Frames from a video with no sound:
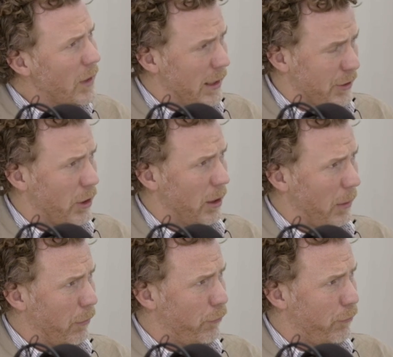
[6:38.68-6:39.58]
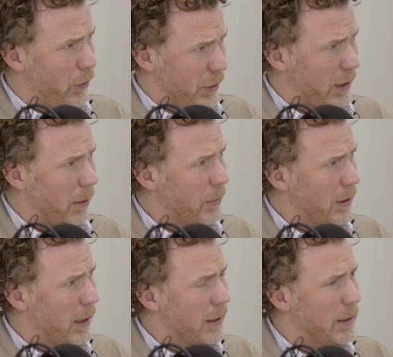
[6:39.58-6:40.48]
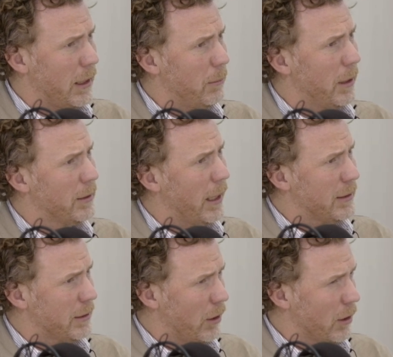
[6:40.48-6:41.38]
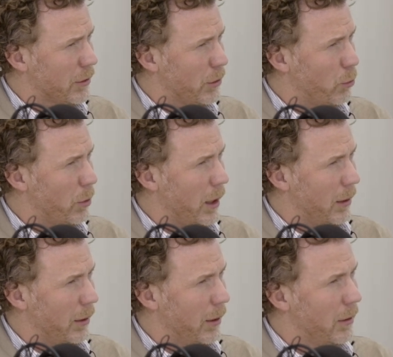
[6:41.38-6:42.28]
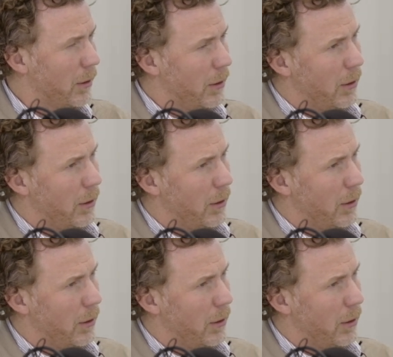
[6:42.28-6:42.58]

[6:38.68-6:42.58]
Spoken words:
I started my first company at that time, and that's also when